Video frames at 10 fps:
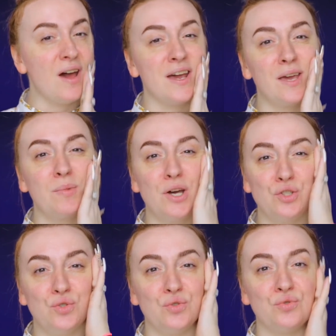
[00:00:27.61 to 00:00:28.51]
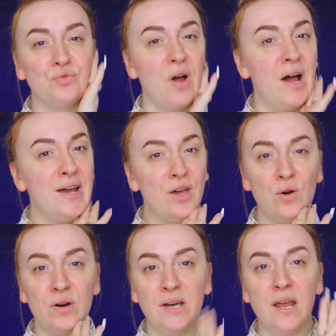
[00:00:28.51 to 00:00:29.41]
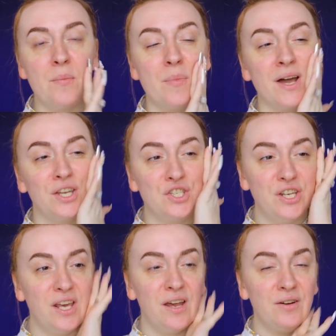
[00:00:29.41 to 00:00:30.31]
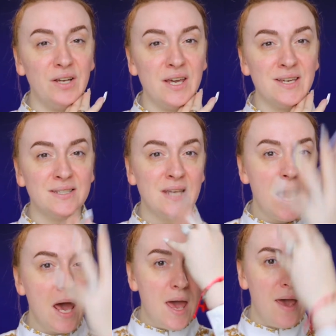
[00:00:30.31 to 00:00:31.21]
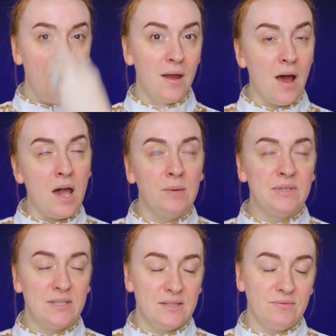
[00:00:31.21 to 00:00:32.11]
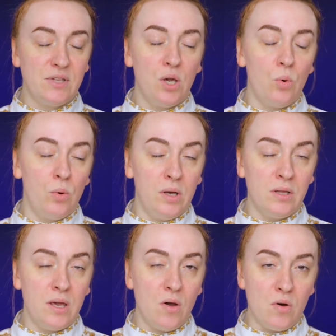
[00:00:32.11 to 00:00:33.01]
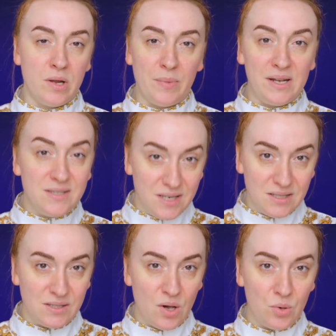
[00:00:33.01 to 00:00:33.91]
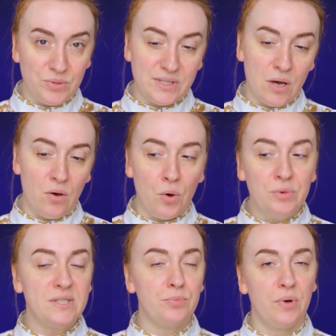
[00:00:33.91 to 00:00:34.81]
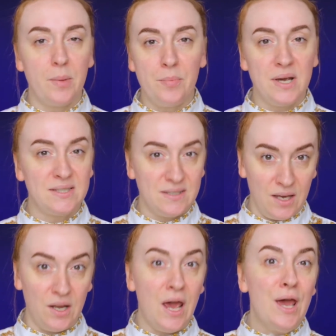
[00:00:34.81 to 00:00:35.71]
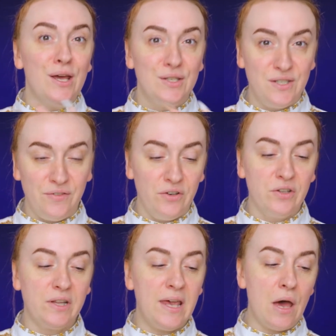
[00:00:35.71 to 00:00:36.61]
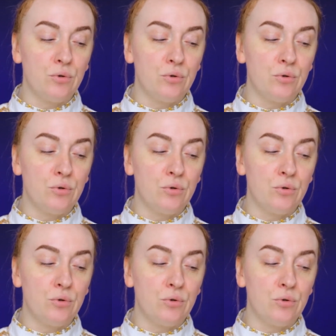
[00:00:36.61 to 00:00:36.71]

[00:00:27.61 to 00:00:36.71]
I am dry on my cheek areas and I'm excessively oily on my T-zone, so I always prep my skin differently.